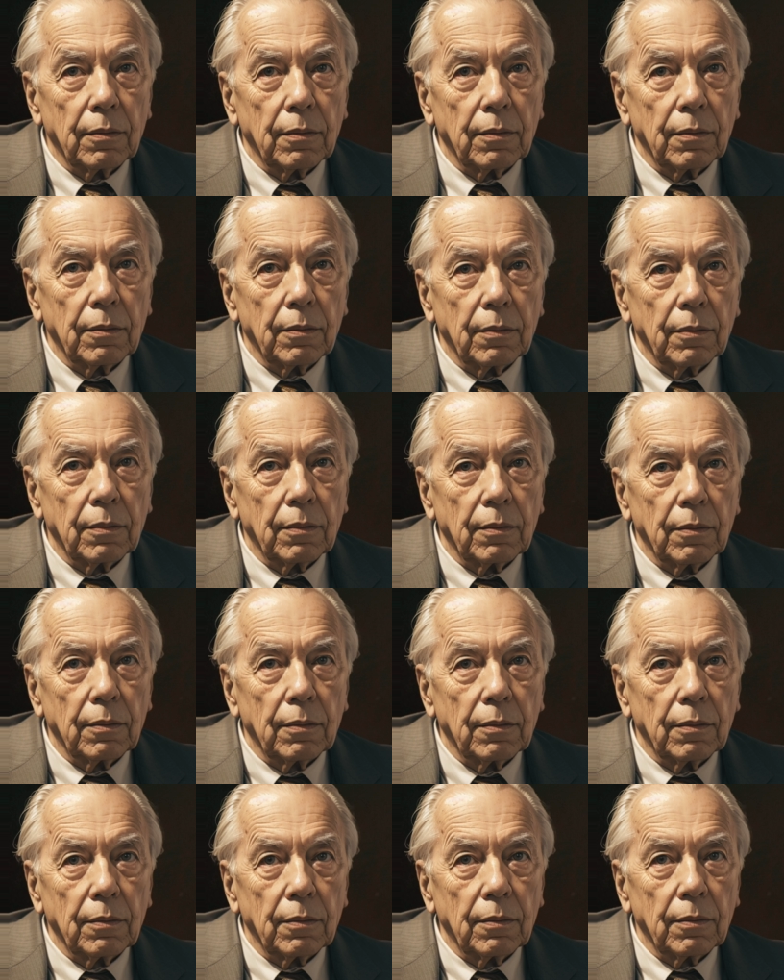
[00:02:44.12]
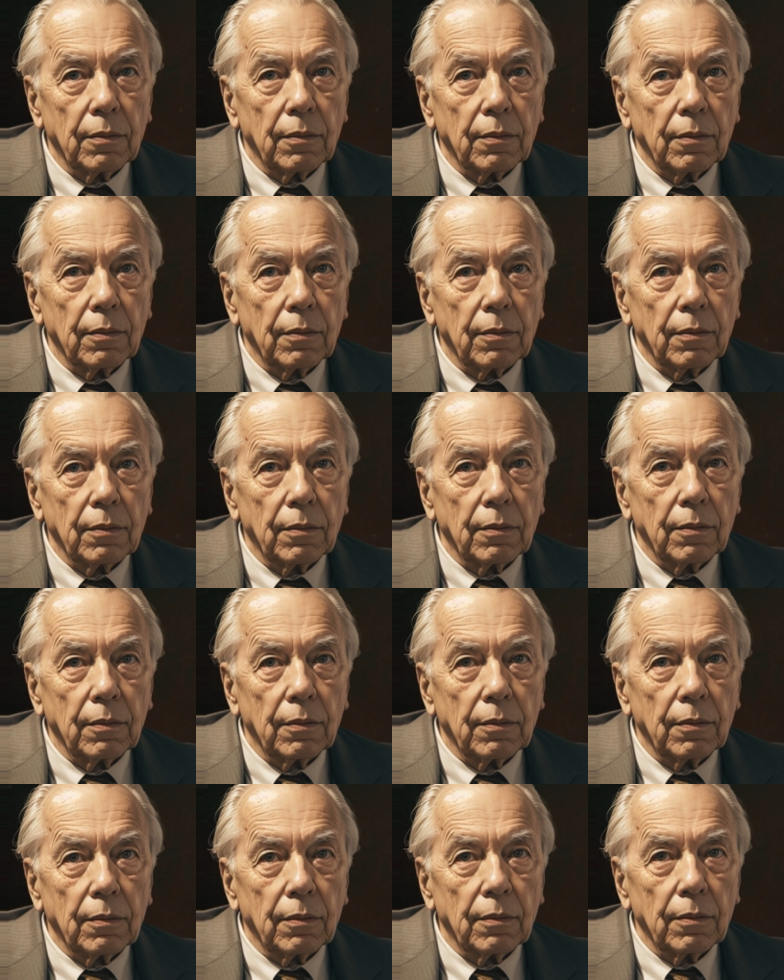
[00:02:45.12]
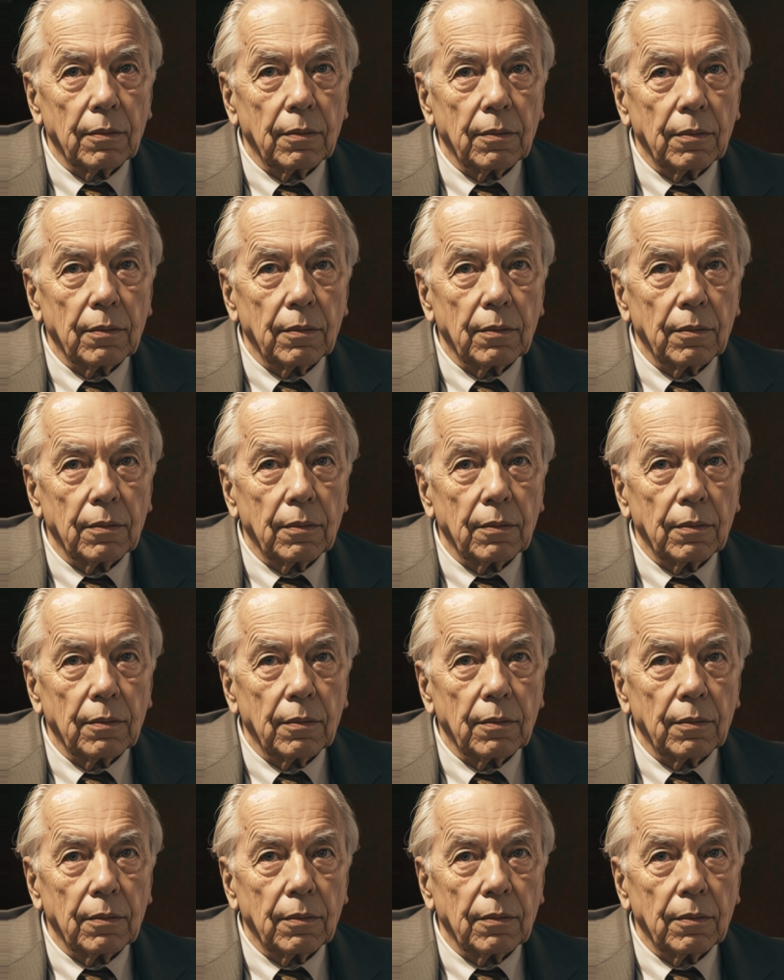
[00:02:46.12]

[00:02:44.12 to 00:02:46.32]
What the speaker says: (no one is talking)